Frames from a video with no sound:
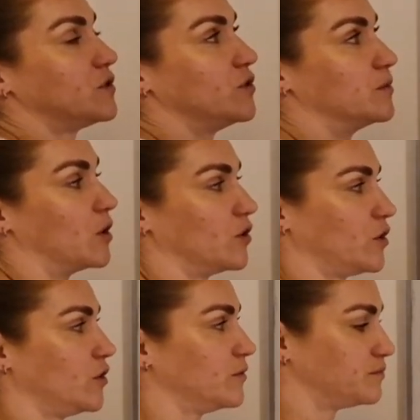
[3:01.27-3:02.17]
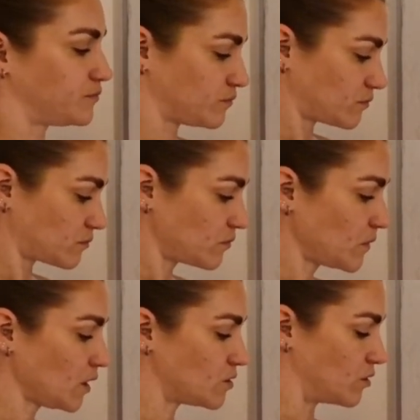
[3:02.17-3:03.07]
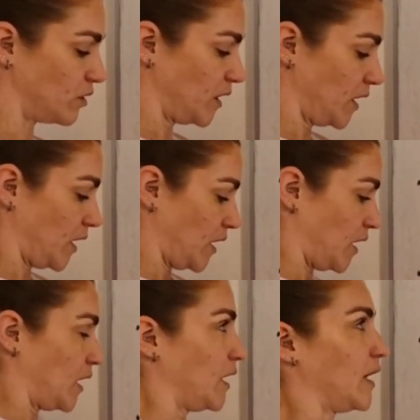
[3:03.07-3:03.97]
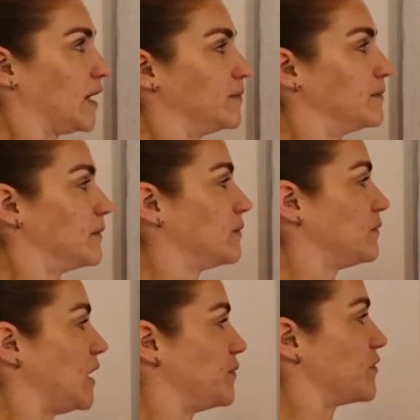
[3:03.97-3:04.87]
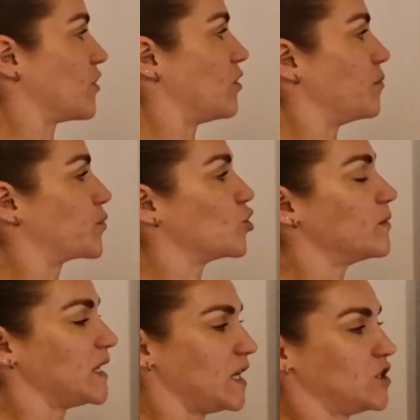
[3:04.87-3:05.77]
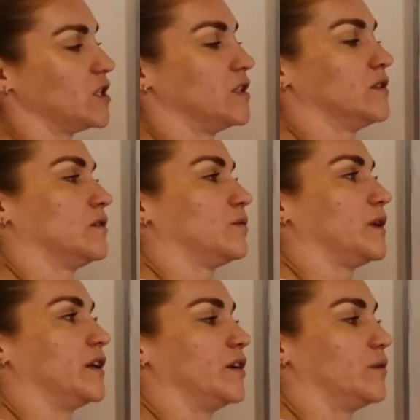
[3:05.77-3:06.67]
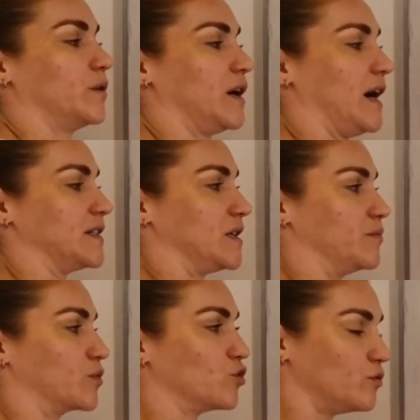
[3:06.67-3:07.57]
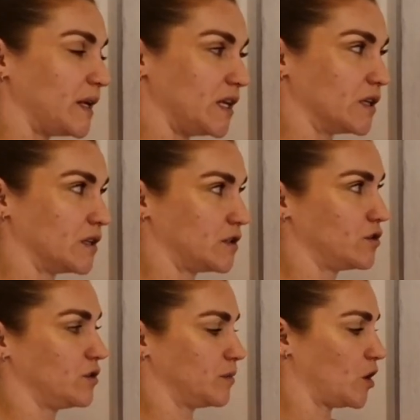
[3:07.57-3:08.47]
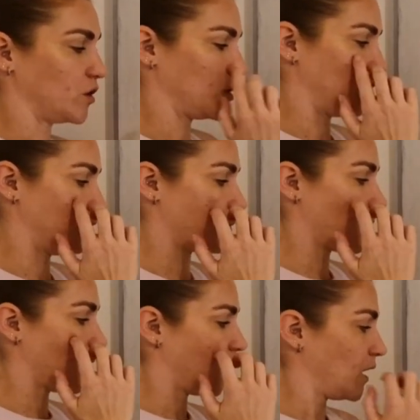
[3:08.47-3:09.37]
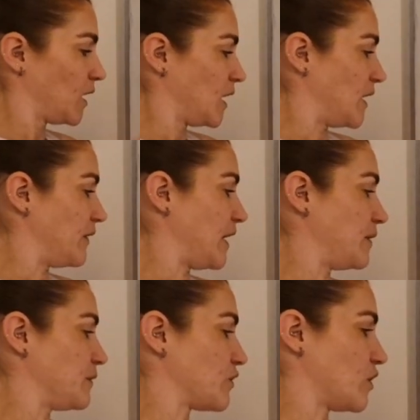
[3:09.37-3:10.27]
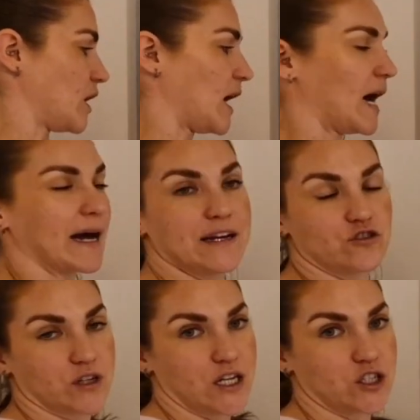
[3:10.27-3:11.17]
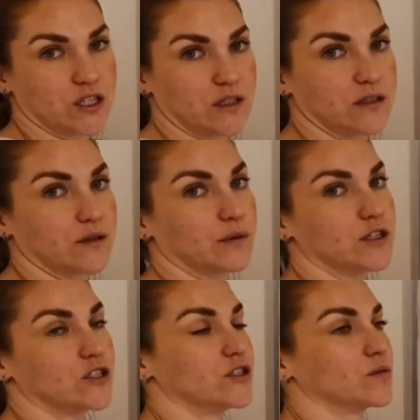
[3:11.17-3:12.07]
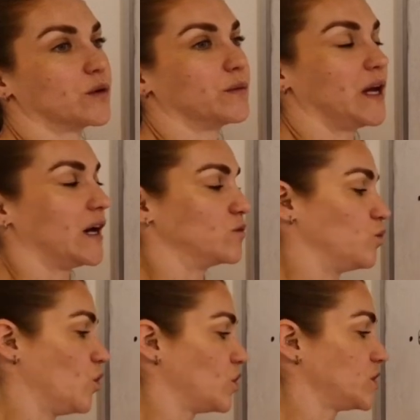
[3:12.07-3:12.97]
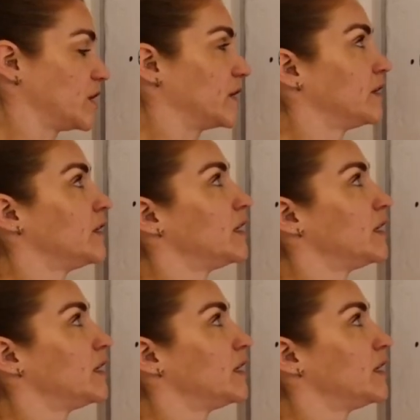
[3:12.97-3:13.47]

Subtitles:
to the molecule. So then we've got bromination, where we're adding bromine to the molecule. And then we've got hydration, which is where we add water.